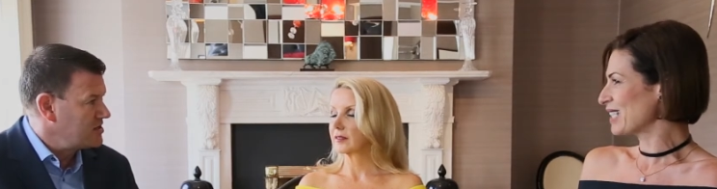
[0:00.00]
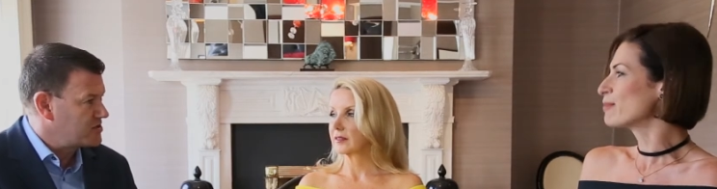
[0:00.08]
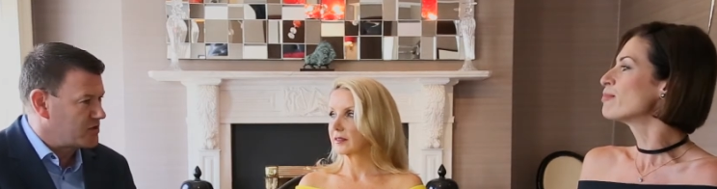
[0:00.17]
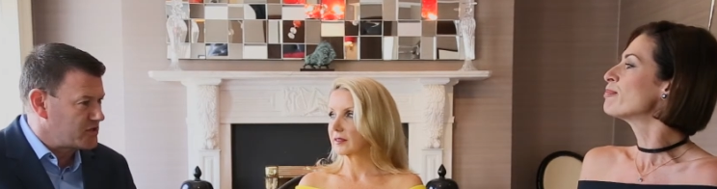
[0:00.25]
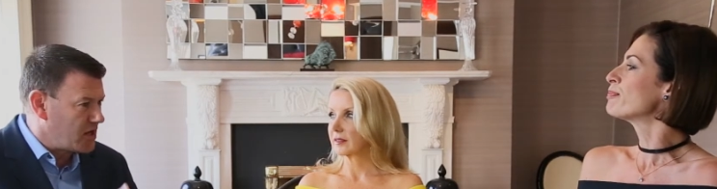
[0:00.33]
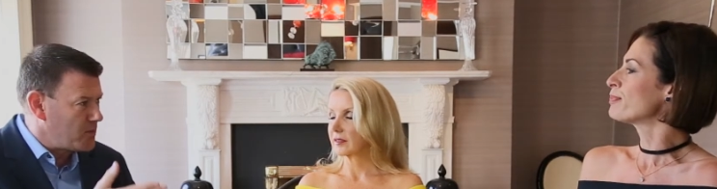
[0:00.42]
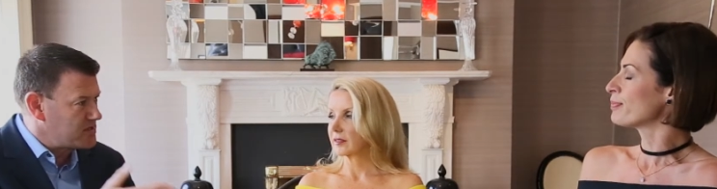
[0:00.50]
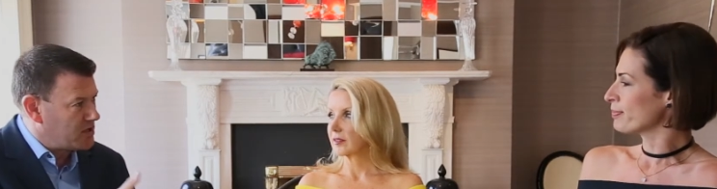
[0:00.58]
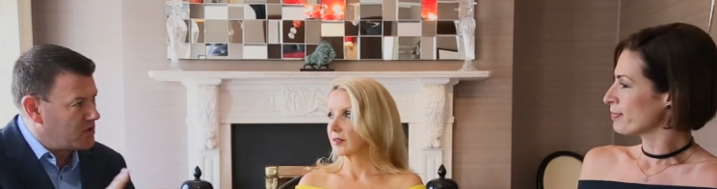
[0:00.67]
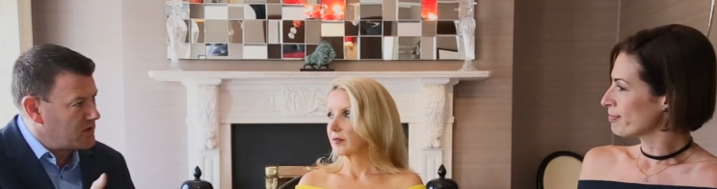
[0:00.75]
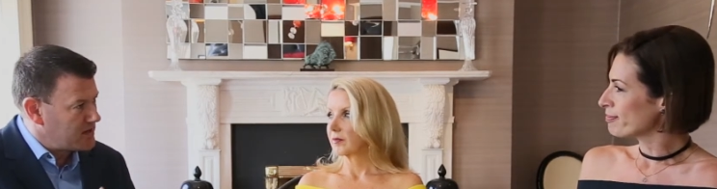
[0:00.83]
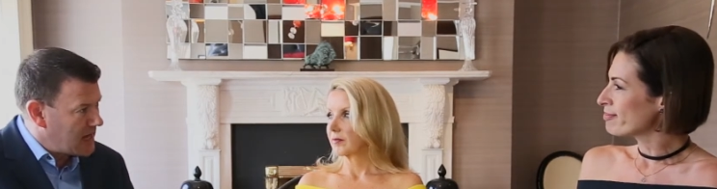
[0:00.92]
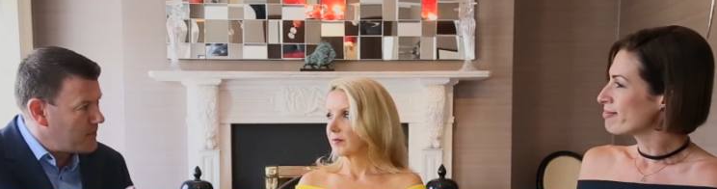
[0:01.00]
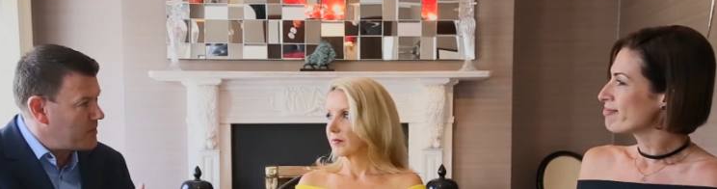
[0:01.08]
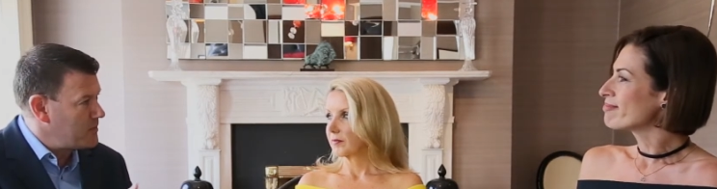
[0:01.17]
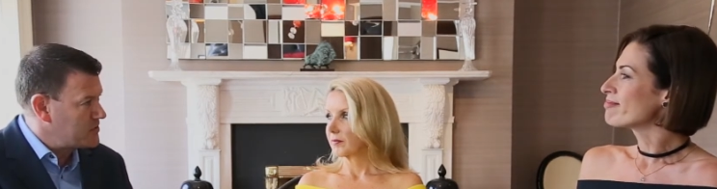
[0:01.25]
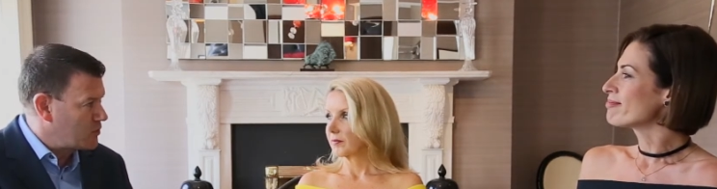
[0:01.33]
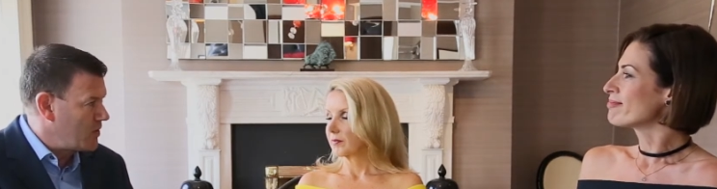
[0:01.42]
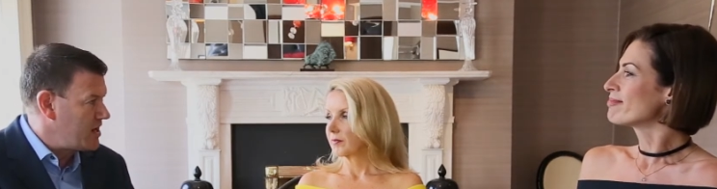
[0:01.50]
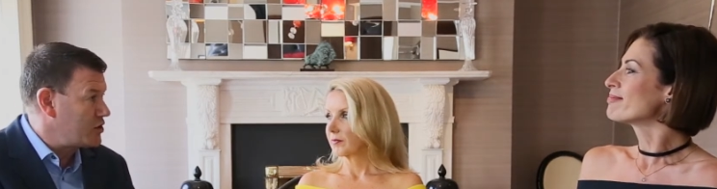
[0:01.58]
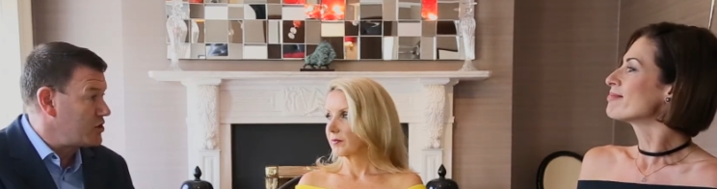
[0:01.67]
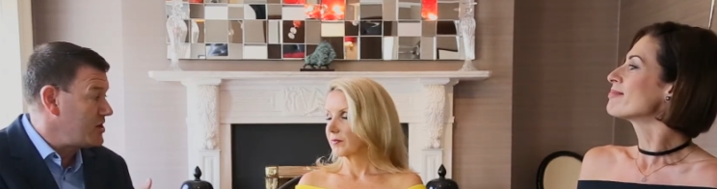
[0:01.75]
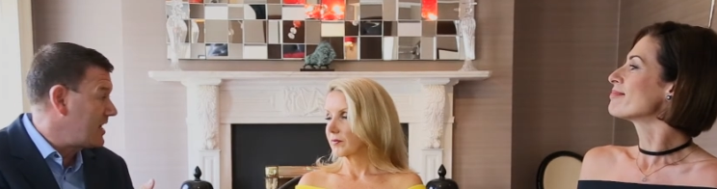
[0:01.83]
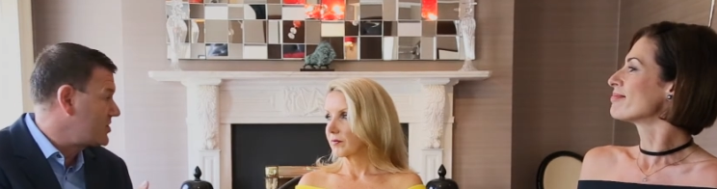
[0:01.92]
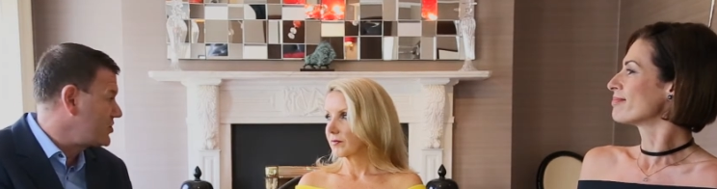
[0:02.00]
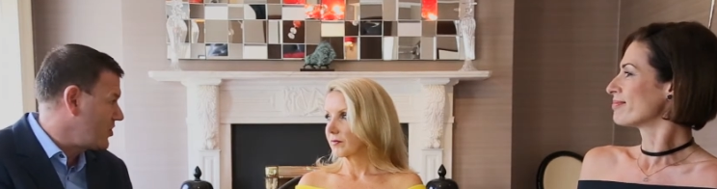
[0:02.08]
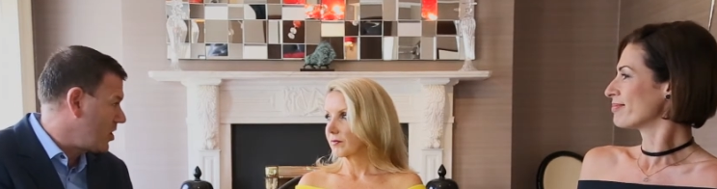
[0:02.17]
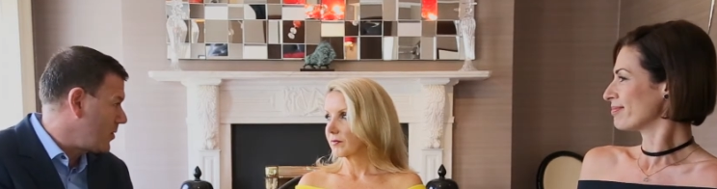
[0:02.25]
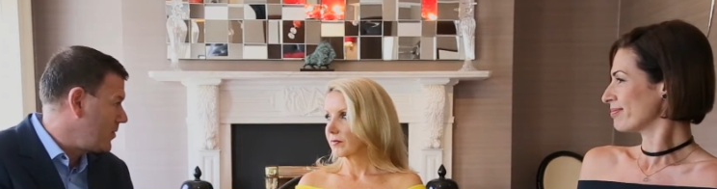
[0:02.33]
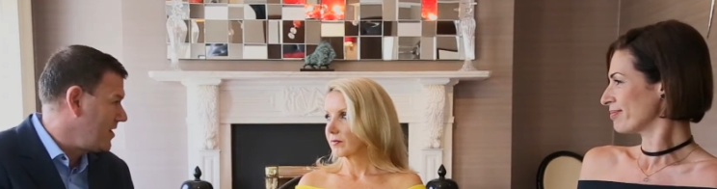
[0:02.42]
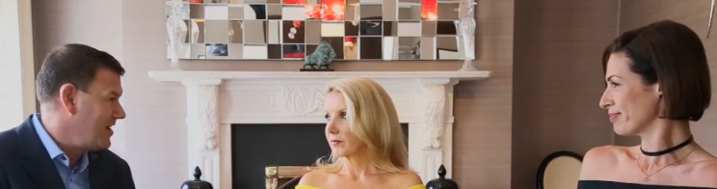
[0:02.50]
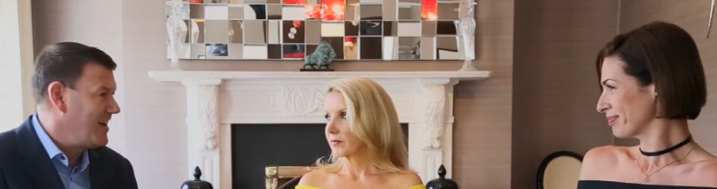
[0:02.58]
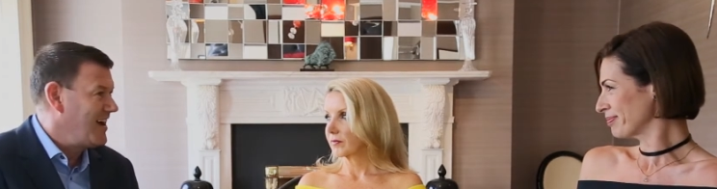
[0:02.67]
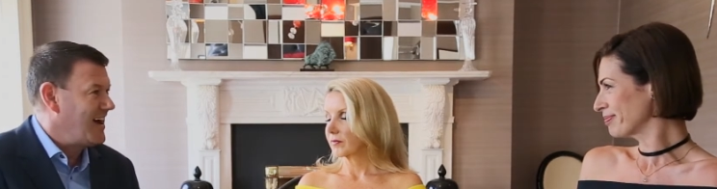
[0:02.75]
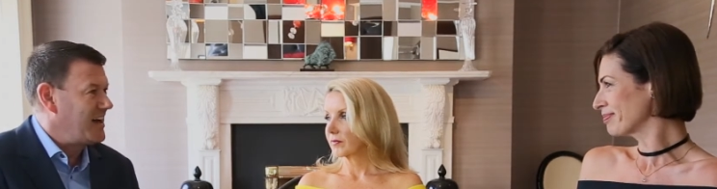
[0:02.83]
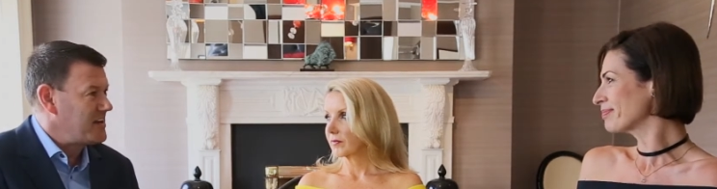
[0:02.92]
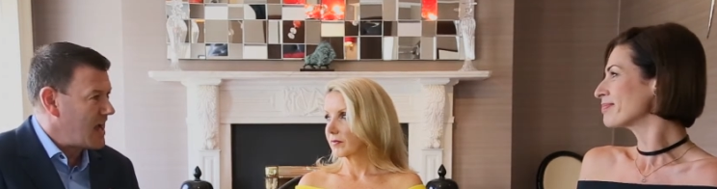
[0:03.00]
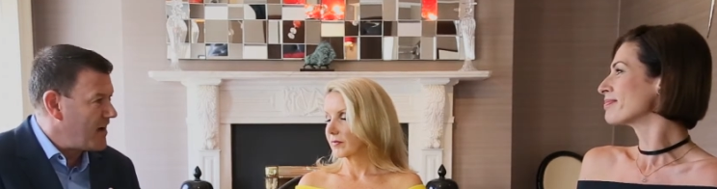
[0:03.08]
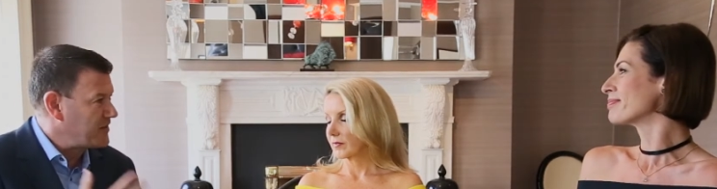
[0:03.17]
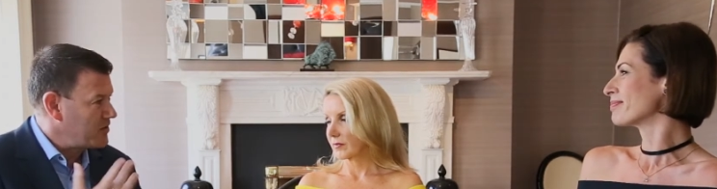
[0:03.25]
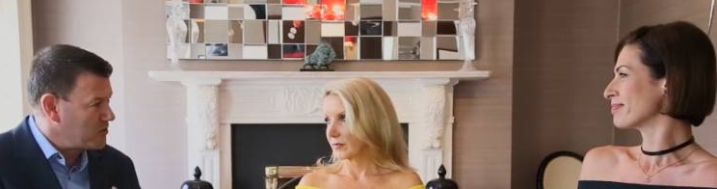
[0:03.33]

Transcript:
Speaker 1: So there's always a kind of gap in between your next job and you have